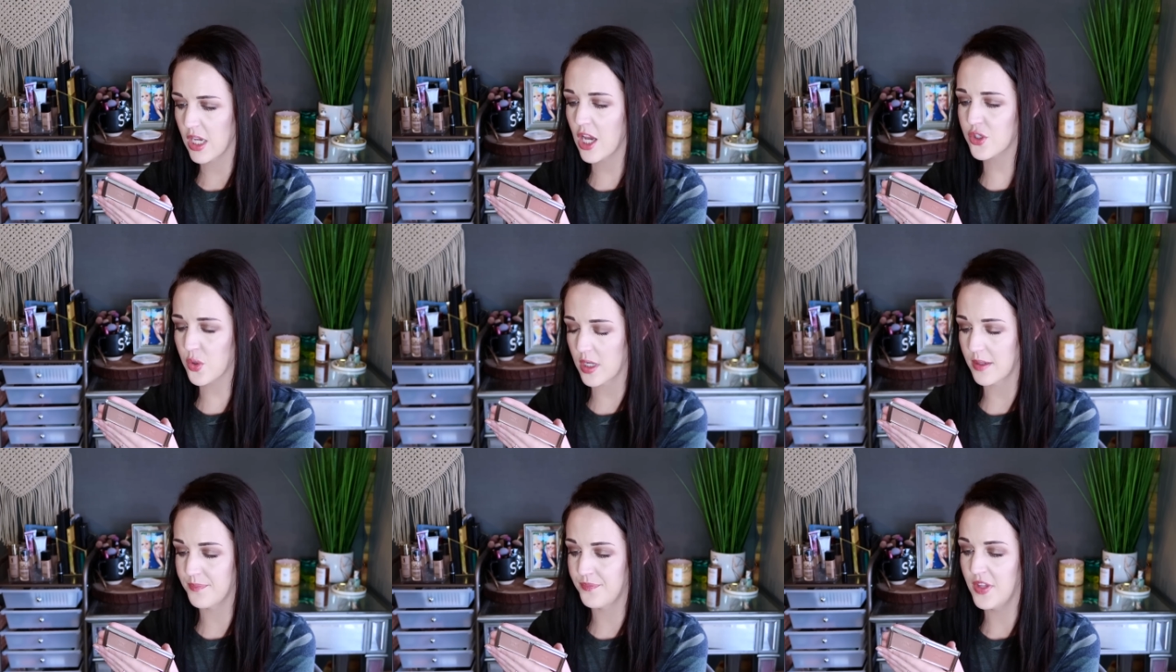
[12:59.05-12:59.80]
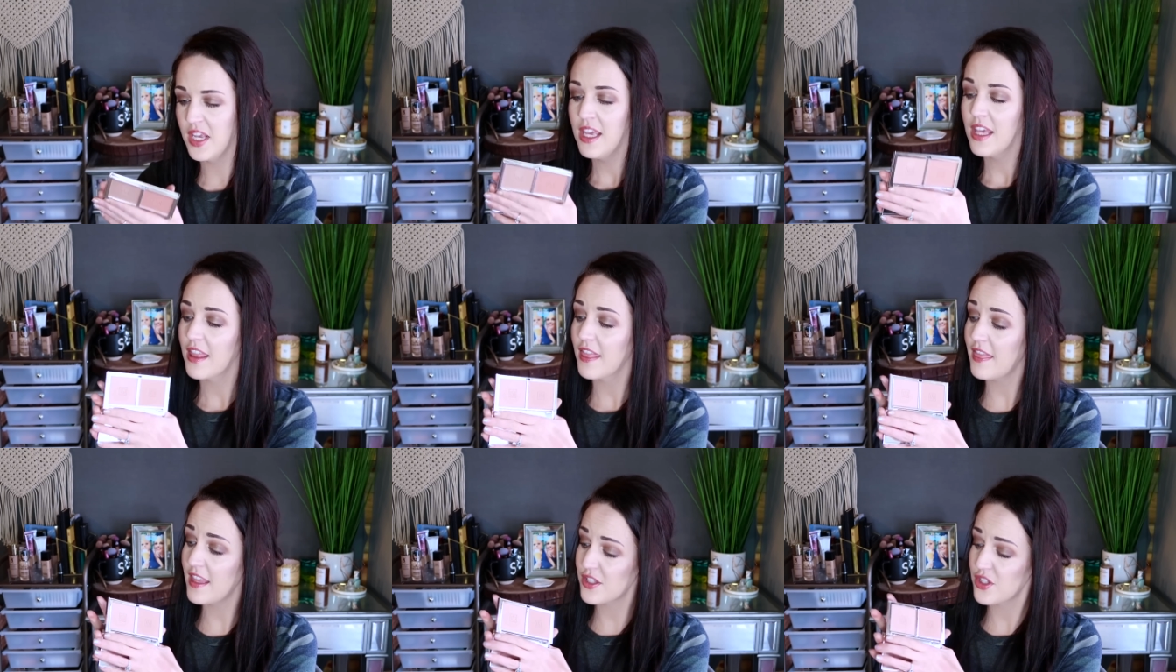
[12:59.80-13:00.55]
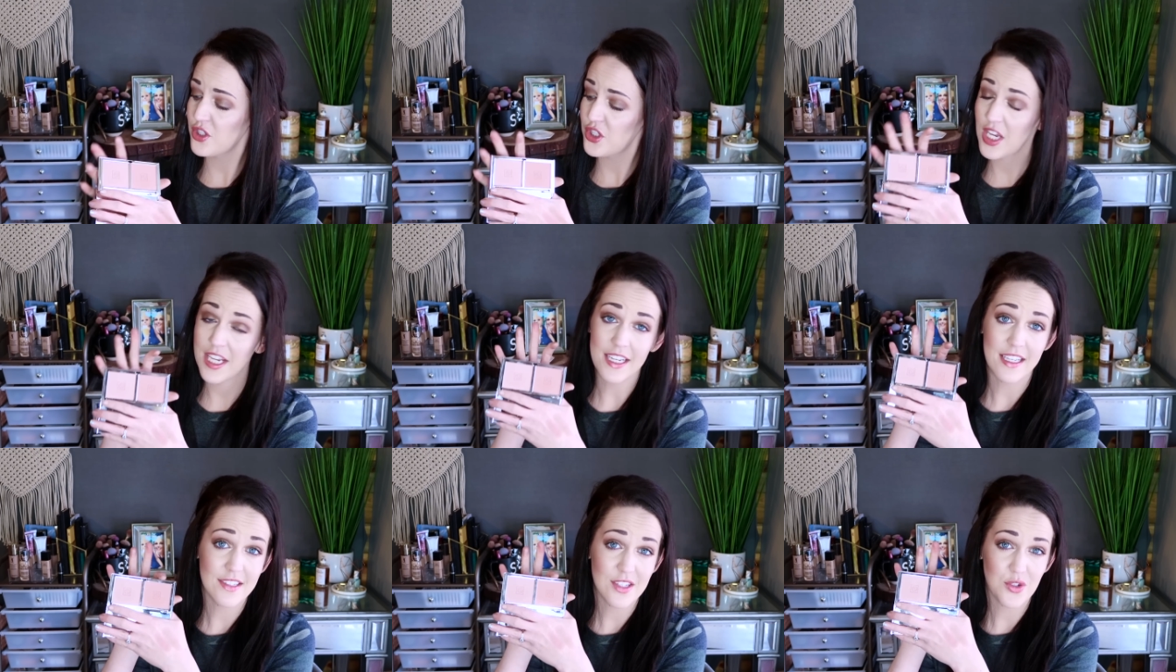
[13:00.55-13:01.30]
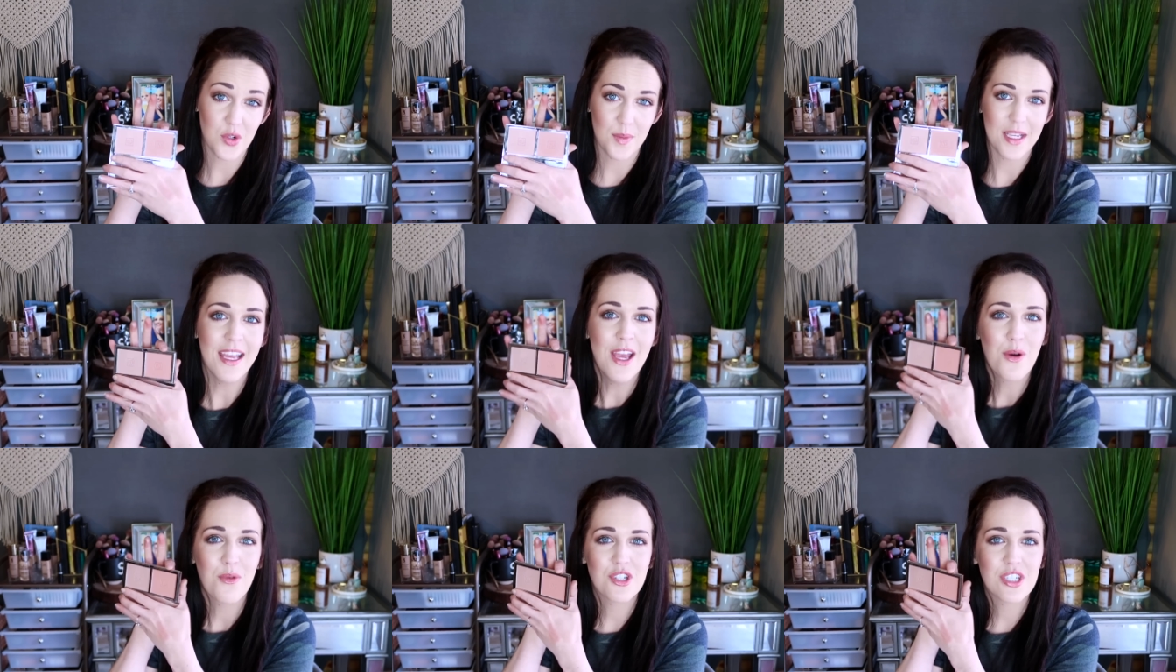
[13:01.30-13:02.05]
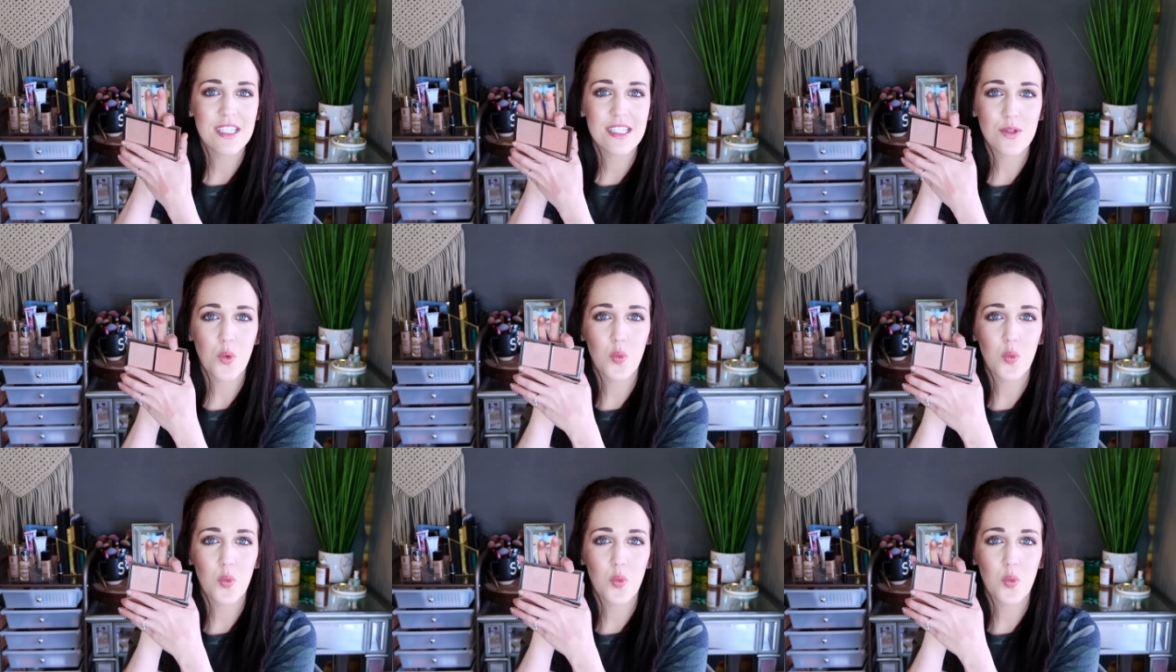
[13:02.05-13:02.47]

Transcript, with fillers: Adore this shade is Adore Me, which is